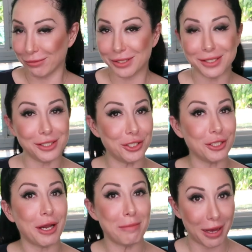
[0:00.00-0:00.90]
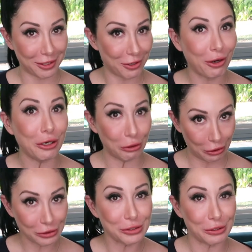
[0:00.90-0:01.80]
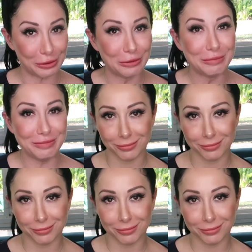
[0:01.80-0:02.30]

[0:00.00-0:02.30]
That was a C G I backyard also.